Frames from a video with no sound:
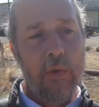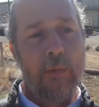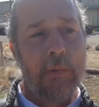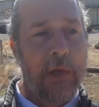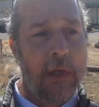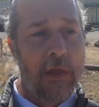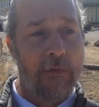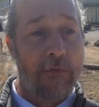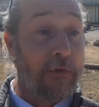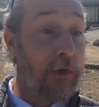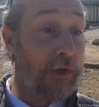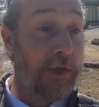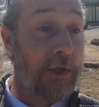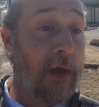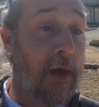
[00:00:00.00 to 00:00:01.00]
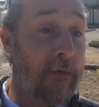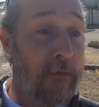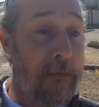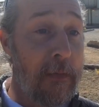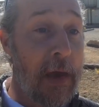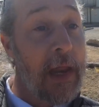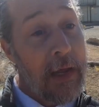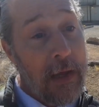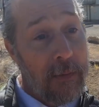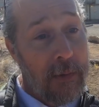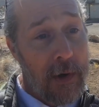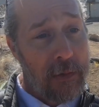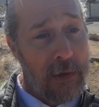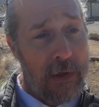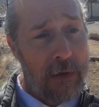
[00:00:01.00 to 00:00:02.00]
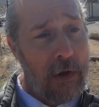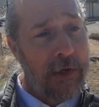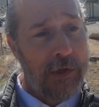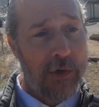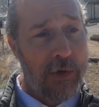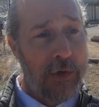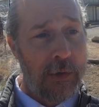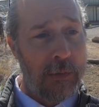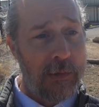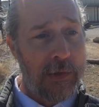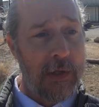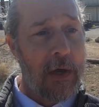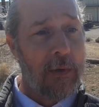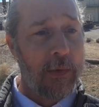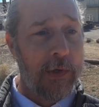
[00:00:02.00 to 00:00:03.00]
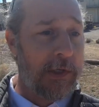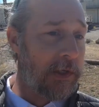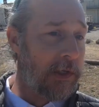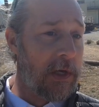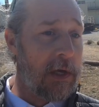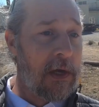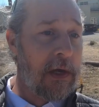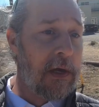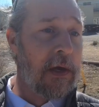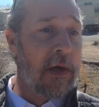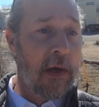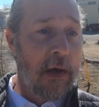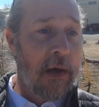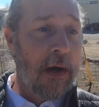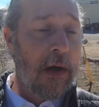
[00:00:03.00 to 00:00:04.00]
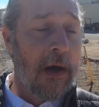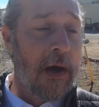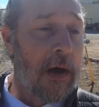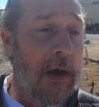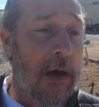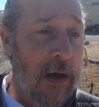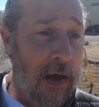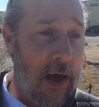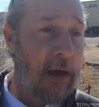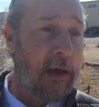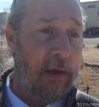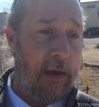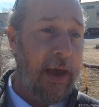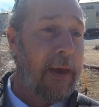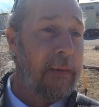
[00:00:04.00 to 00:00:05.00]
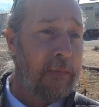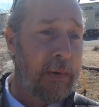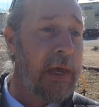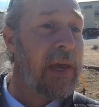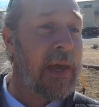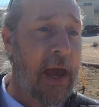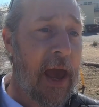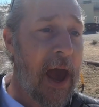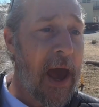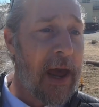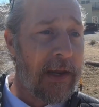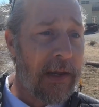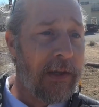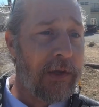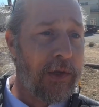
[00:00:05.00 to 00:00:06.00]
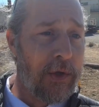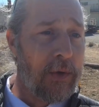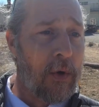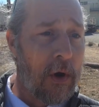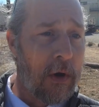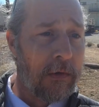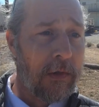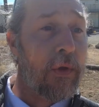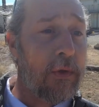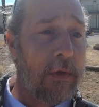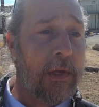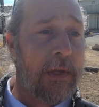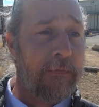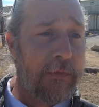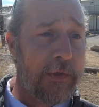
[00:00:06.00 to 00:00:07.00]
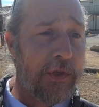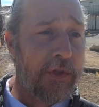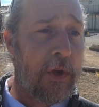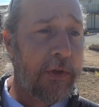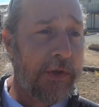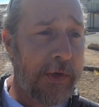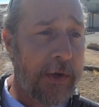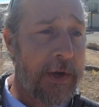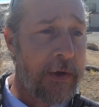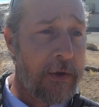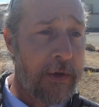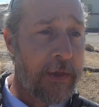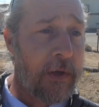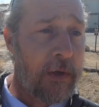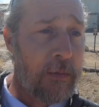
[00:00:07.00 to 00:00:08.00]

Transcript: will be the first of many public restrooms that we see being added to our local infrastructure here in the